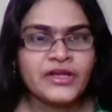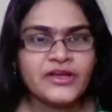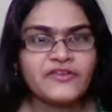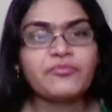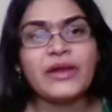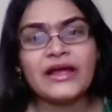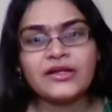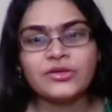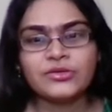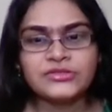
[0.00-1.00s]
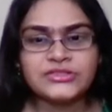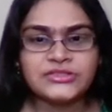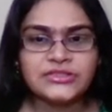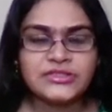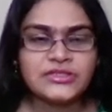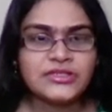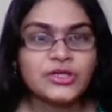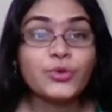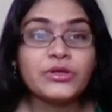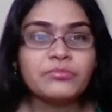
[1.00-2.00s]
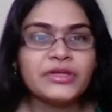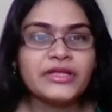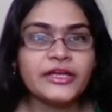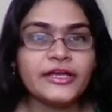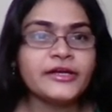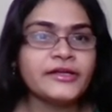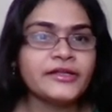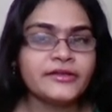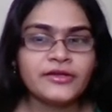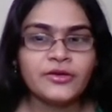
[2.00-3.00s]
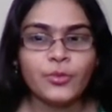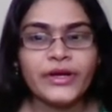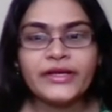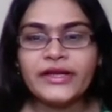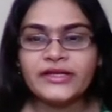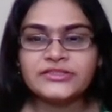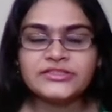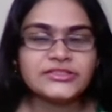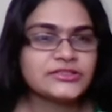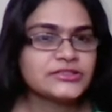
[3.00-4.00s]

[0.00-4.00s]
if black goes queen b8, white has